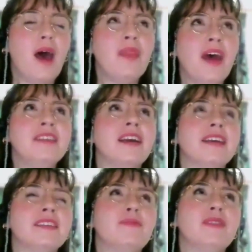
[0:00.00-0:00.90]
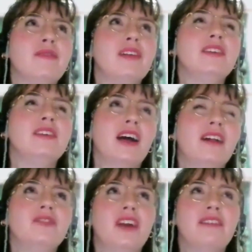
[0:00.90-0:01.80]
And that is, I guess, specifically a
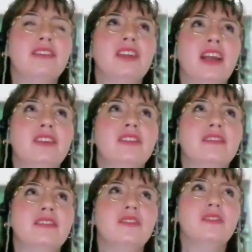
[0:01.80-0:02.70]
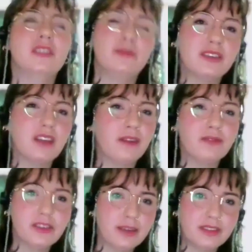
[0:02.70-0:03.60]
challenge in higher education institutions, because
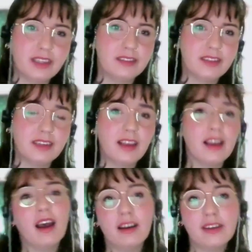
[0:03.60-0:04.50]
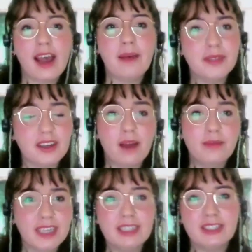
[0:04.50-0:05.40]
oftentimes there's things like on-campus
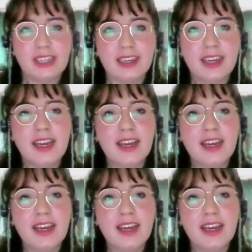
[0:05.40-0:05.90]
accommodation.